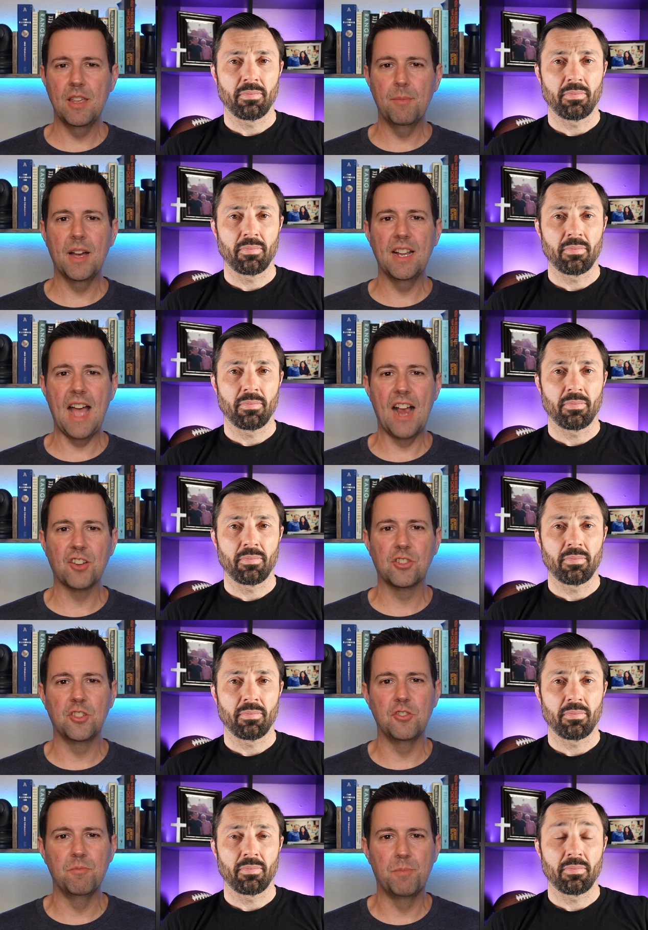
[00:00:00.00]
Speaker 1: he might
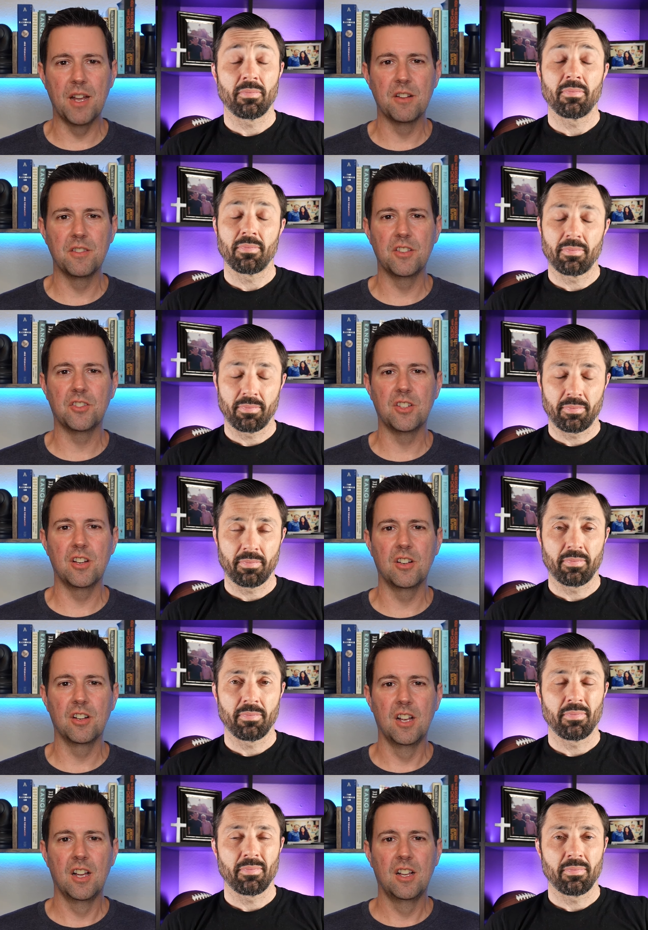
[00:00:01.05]
actually do better this
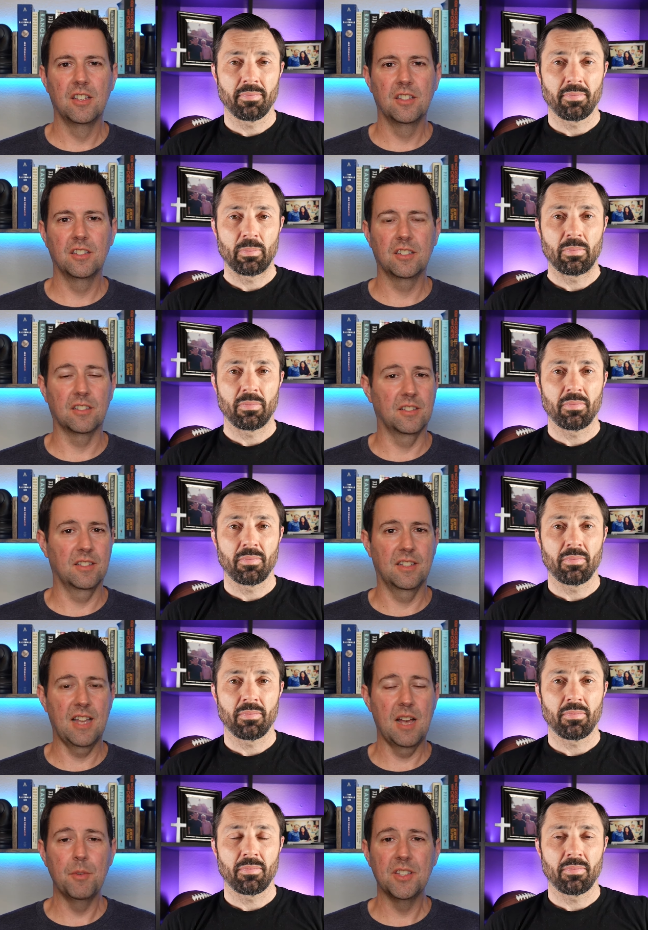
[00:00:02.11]
year. Look,
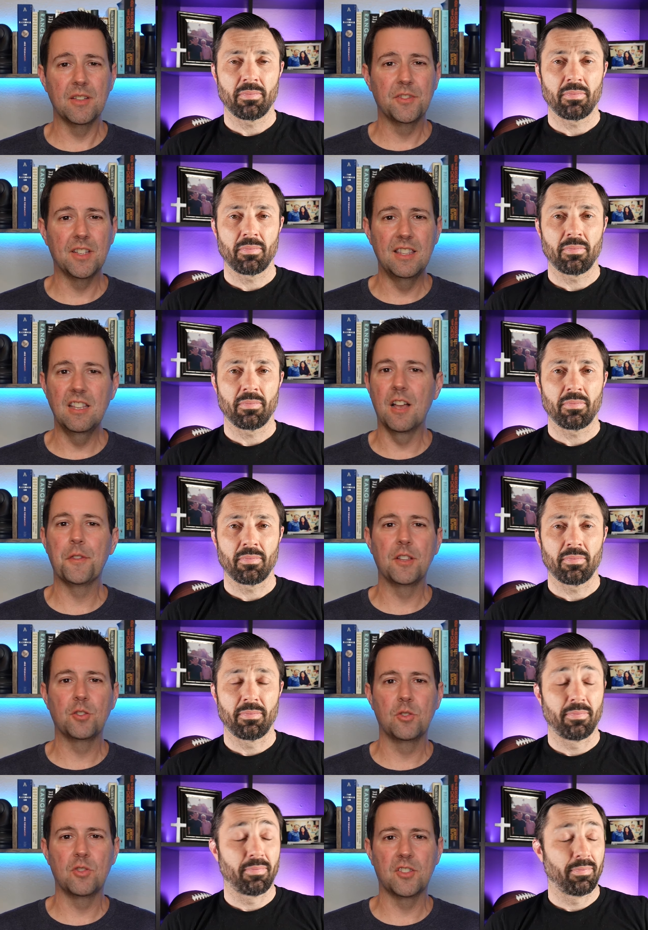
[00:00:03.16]
Cowboys have done nothing
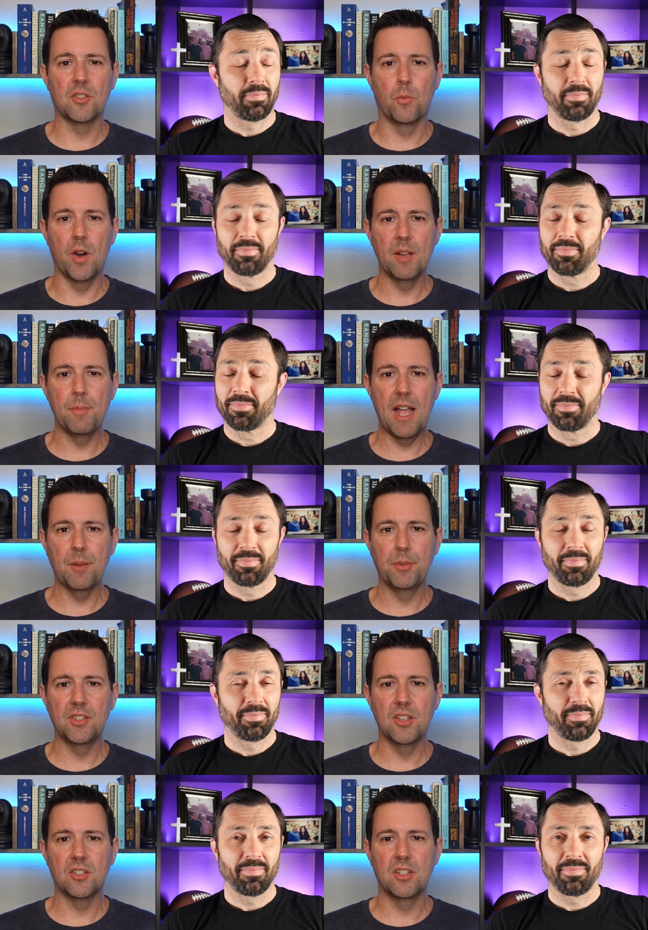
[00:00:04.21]
to address the running back
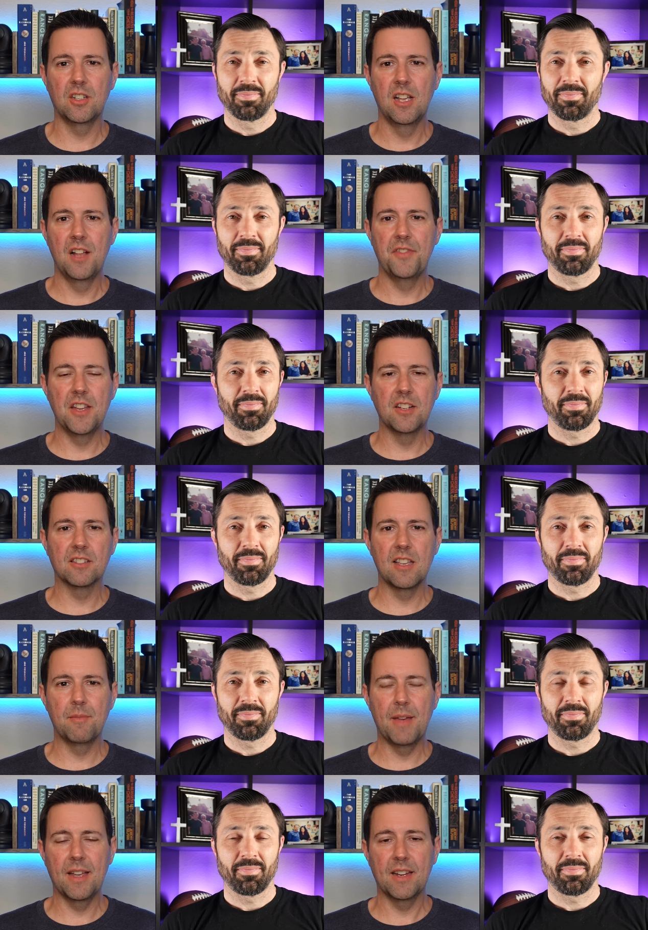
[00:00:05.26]
position. They just
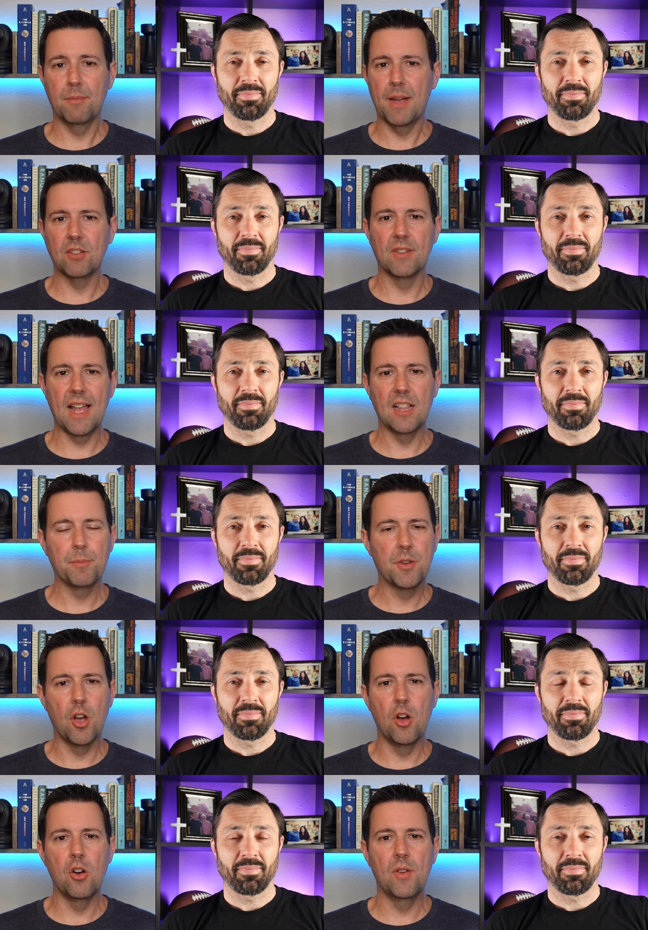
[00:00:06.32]
let Michael Gallup
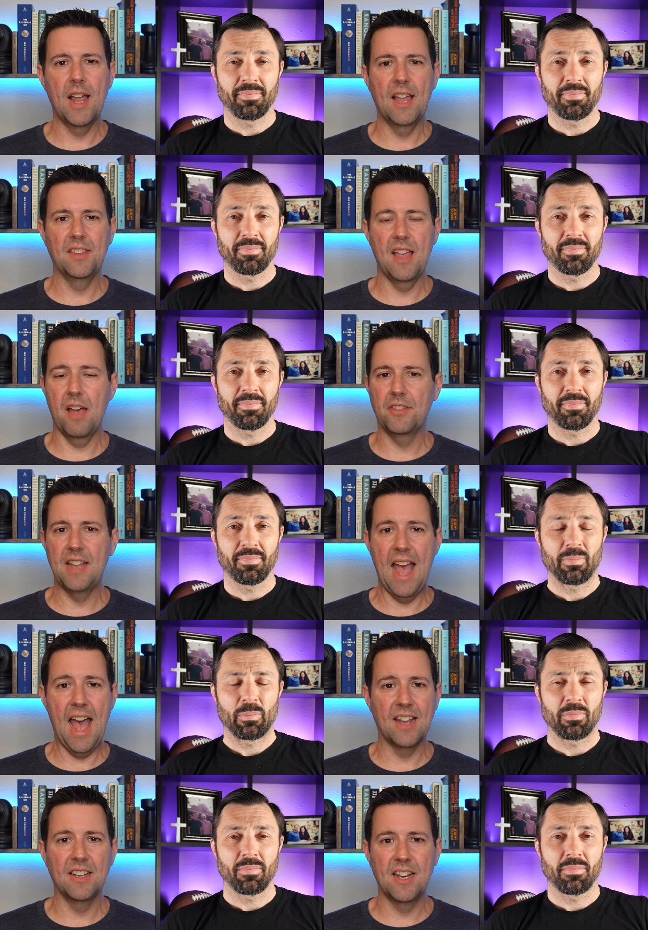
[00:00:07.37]
go, and they haven't
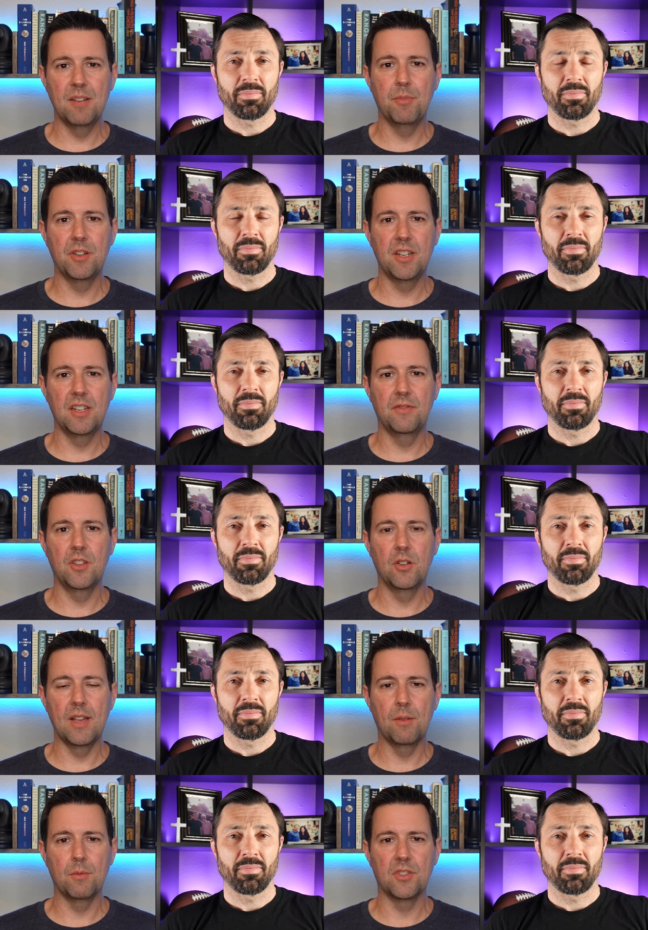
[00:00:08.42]
added anybody of
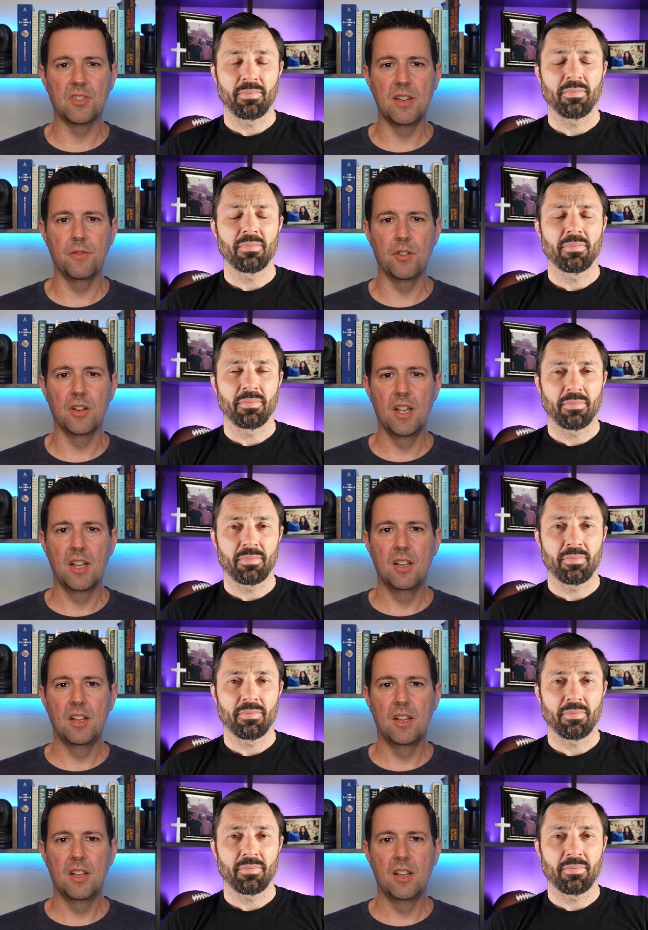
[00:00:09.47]
note at receiver.